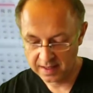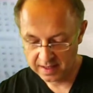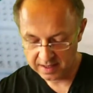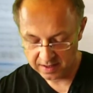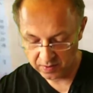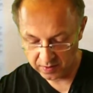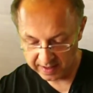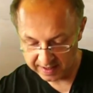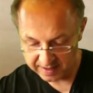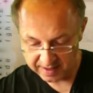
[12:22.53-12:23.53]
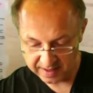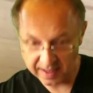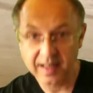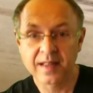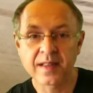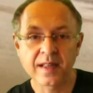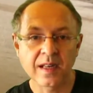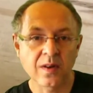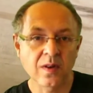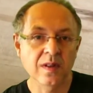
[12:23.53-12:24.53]
So you can see
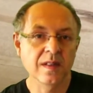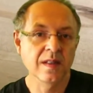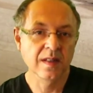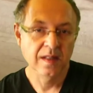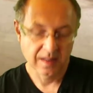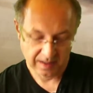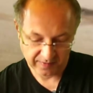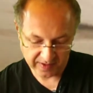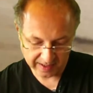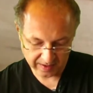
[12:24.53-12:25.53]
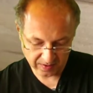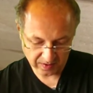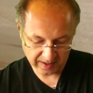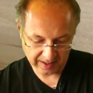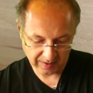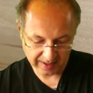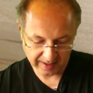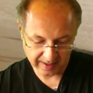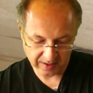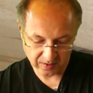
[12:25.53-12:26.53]
now the values and now I
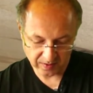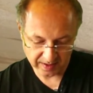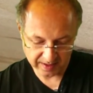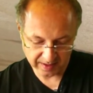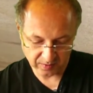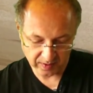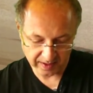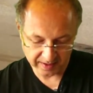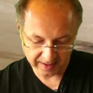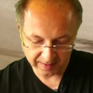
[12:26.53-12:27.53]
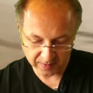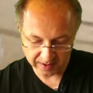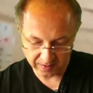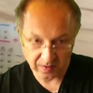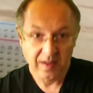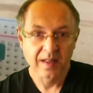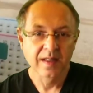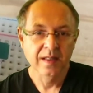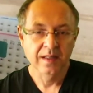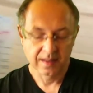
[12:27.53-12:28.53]
can do this in real time. So
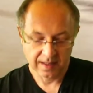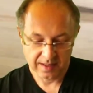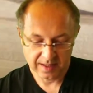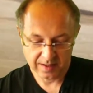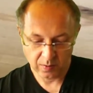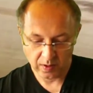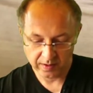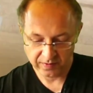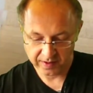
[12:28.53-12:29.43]
this is one of the